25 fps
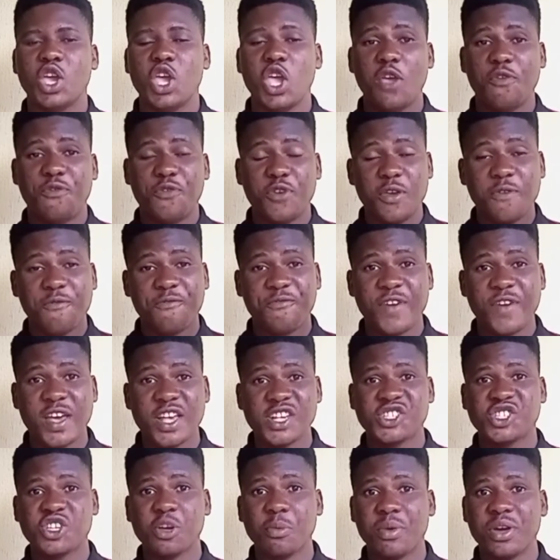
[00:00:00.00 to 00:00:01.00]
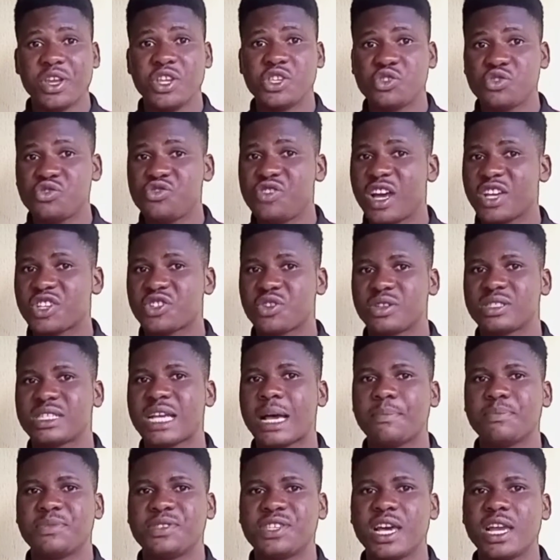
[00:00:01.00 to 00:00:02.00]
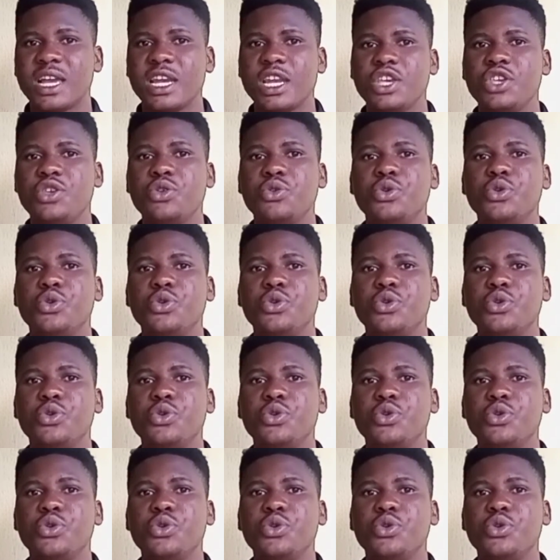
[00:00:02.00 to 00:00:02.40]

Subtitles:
If you invest the money into grass cutter, I'm telling you,